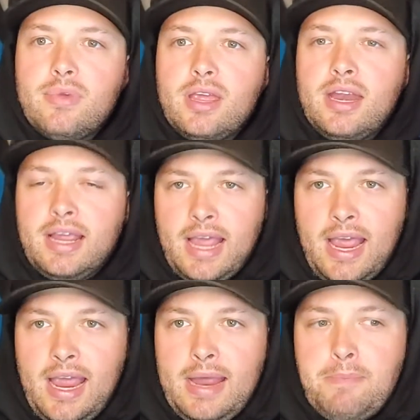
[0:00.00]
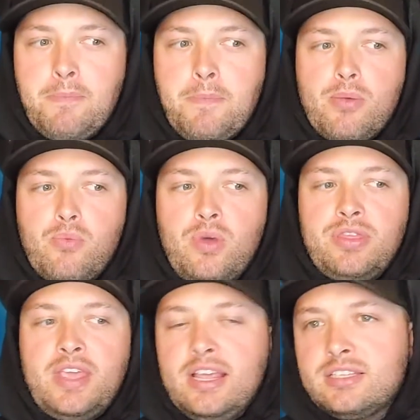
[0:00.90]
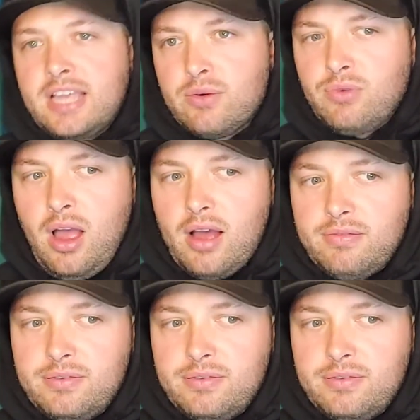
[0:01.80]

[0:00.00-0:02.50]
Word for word: in a game when things get rough.